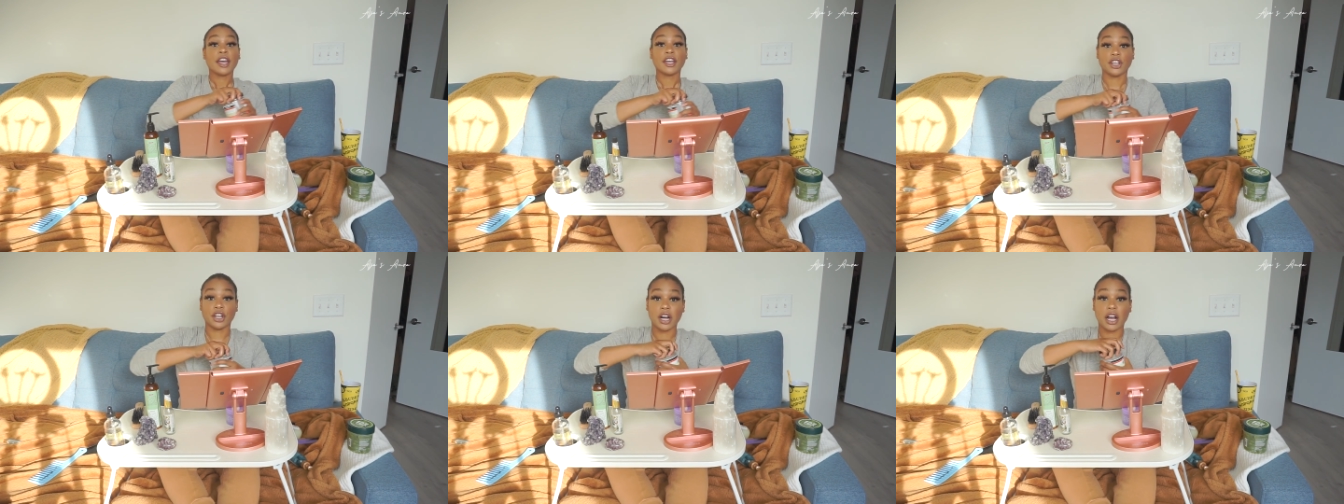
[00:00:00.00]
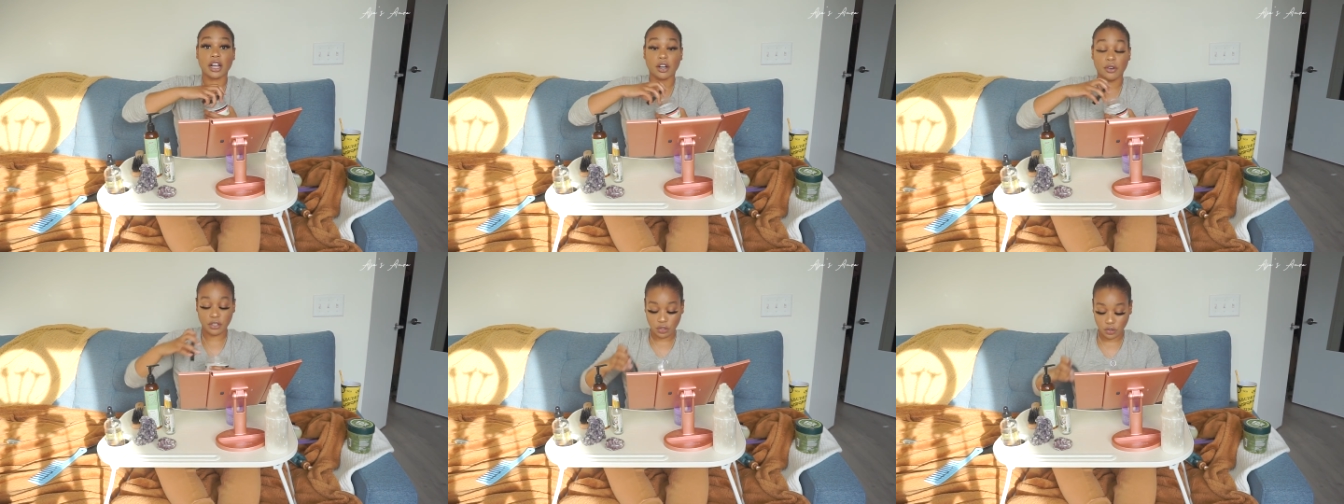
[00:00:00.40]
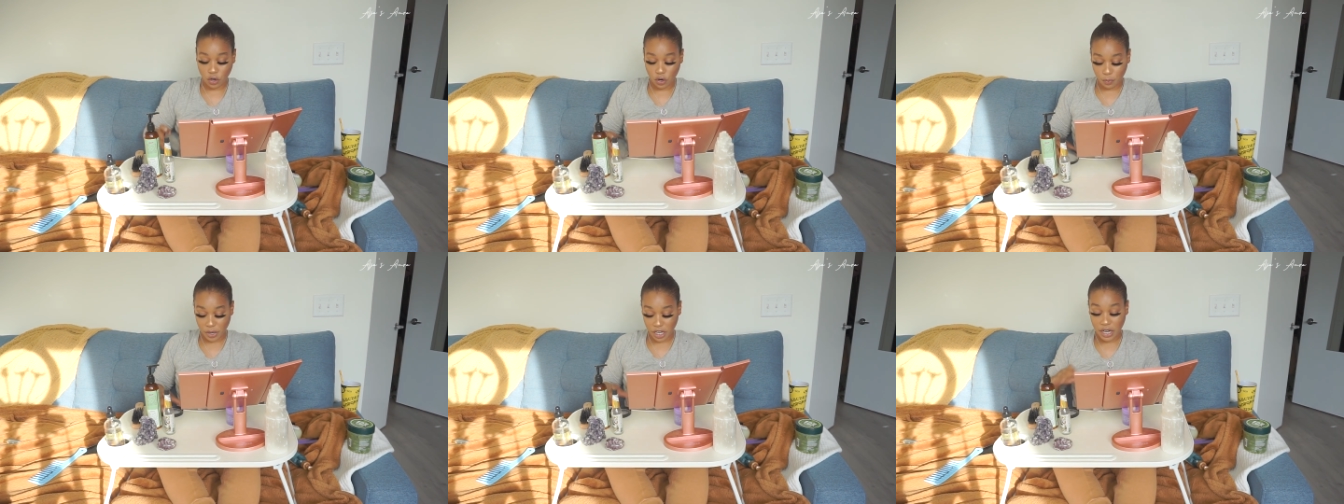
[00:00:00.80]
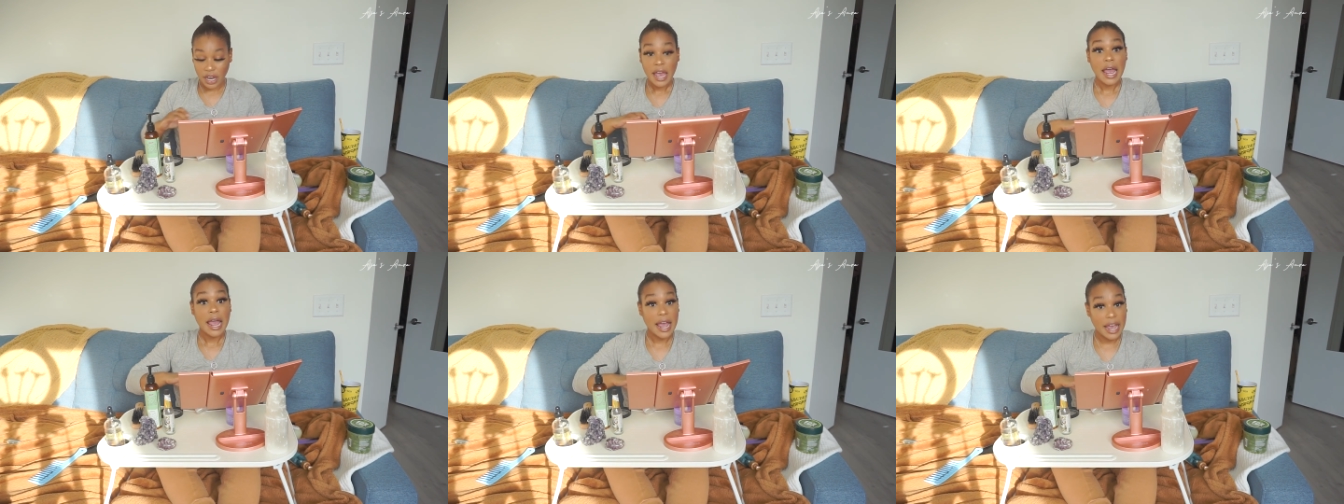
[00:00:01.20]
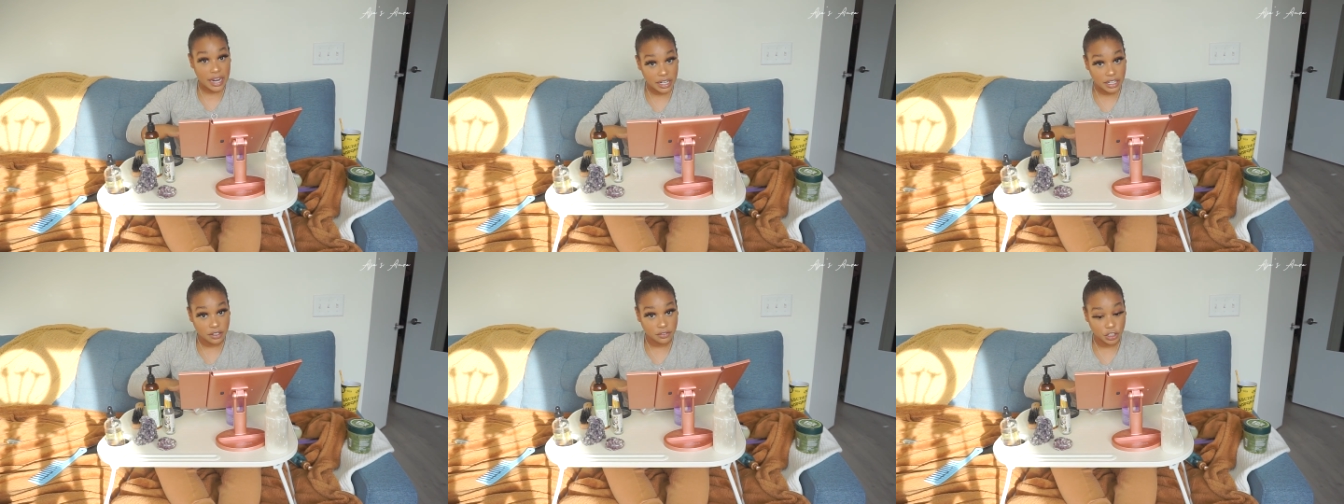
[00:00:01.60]
You're not going to open
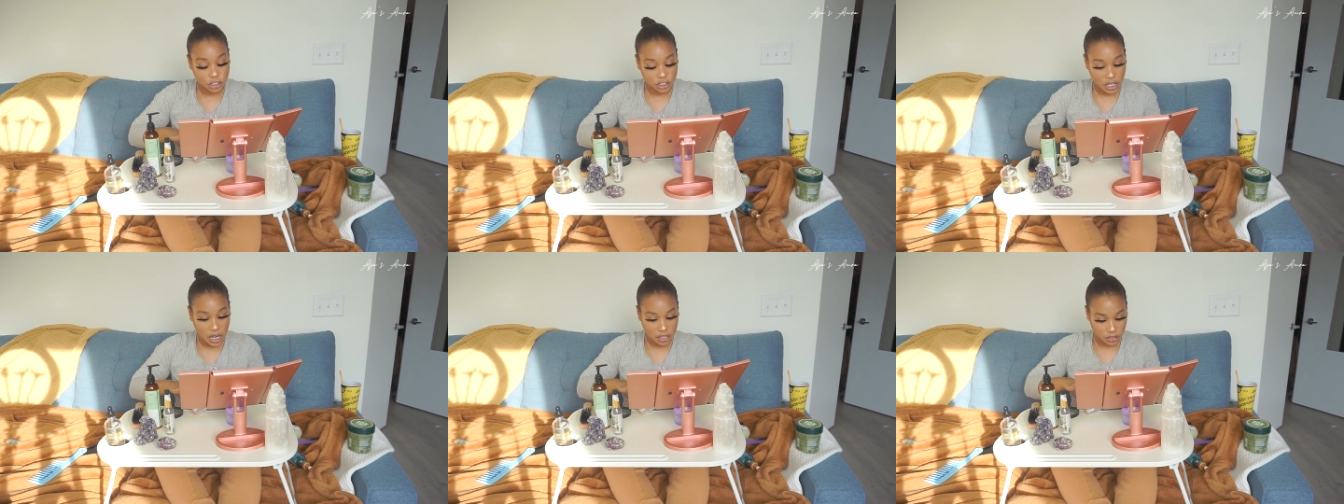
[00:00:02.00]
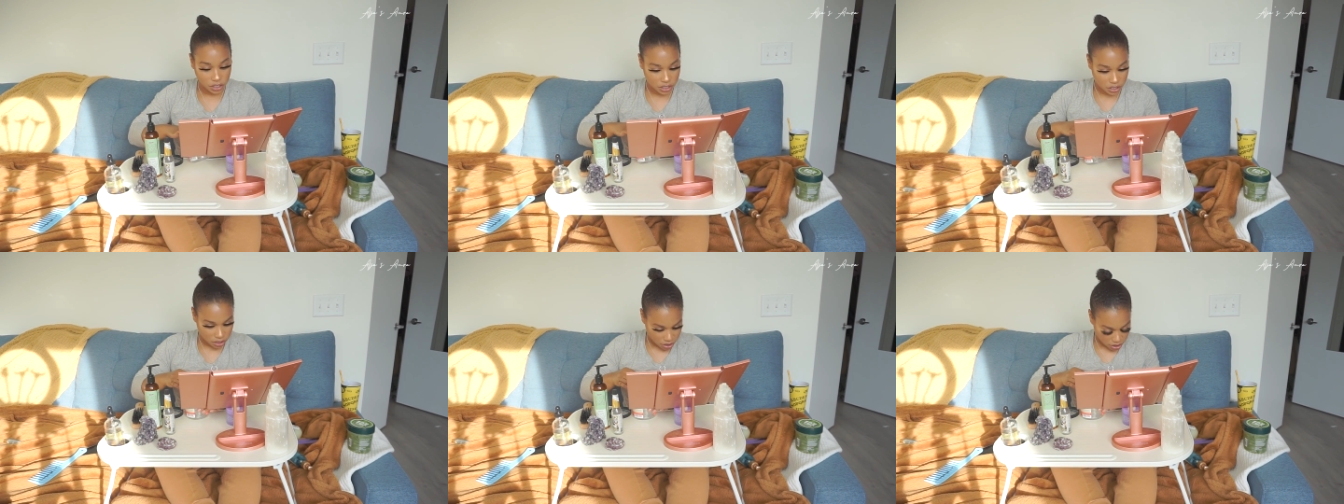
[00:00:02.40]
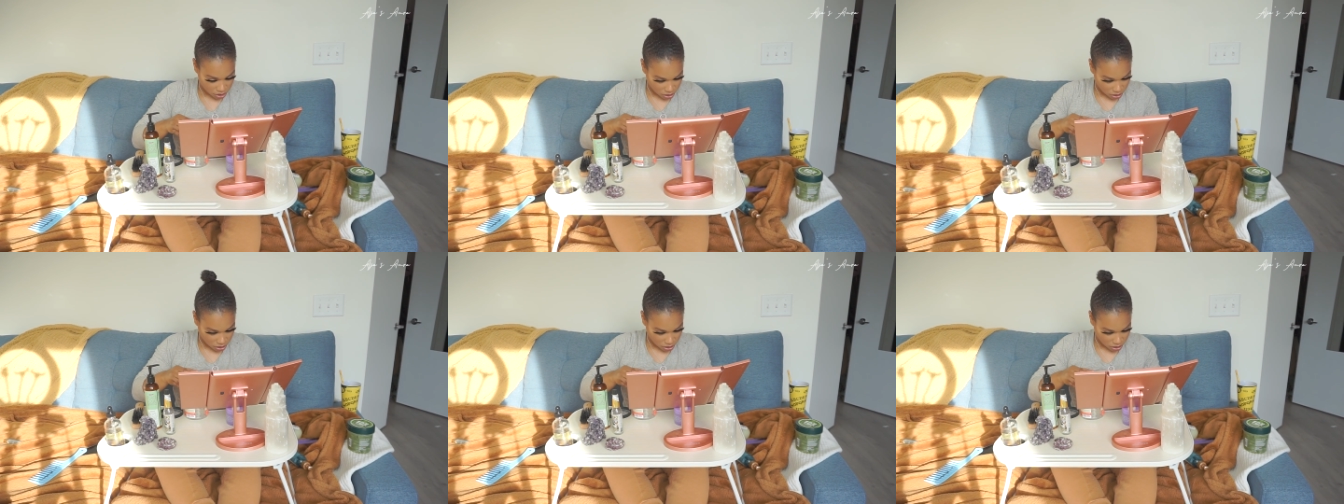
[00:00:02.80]
any of your chakras